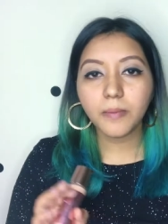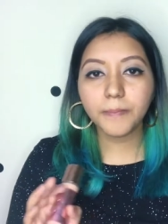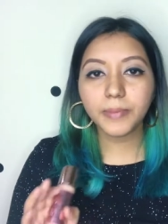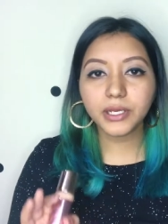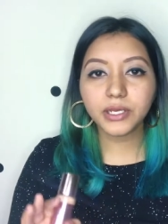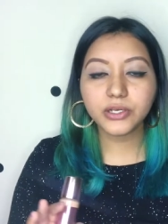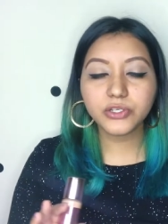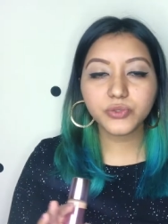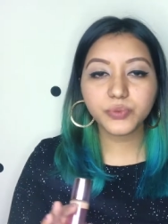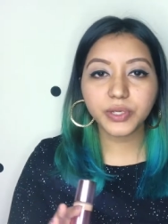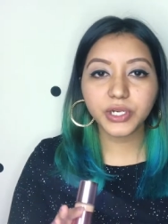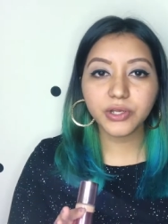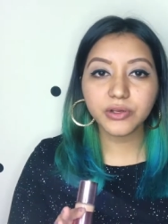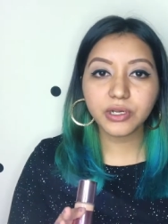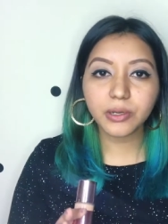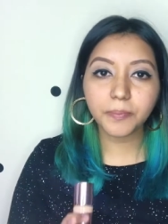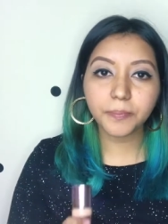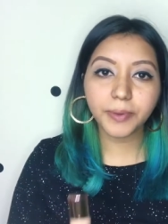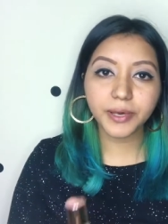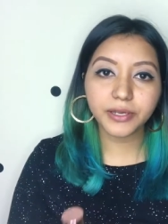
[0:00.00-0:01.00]
because when you
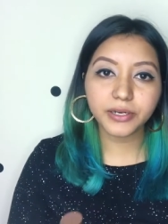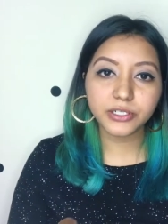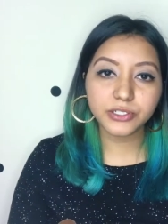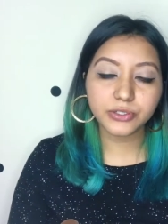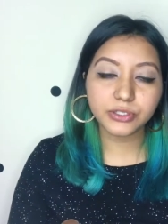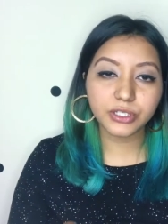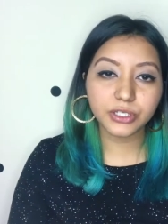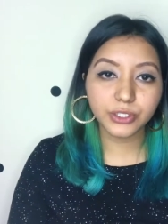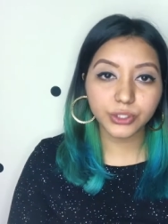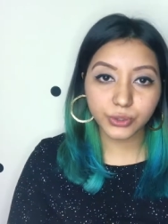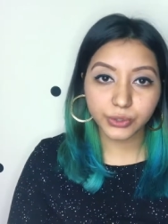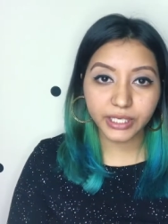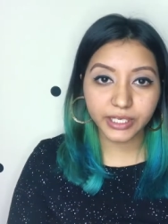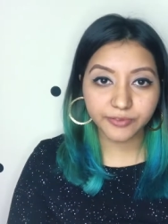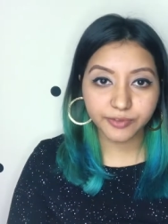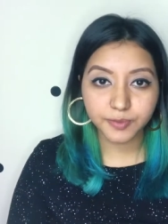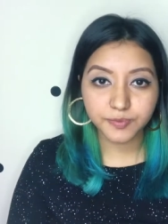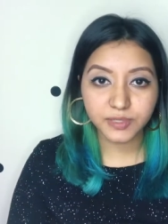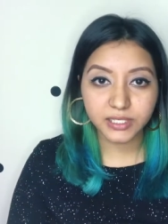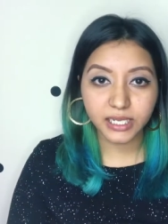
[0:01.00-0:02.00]
compare it to the
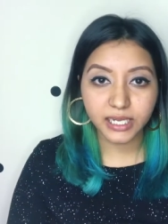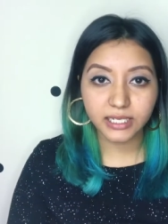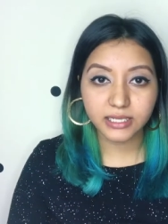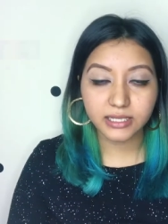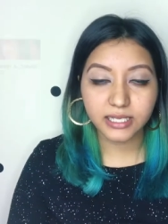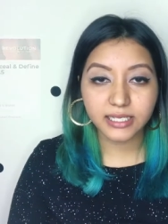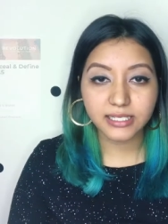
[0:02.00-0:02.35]
UK website,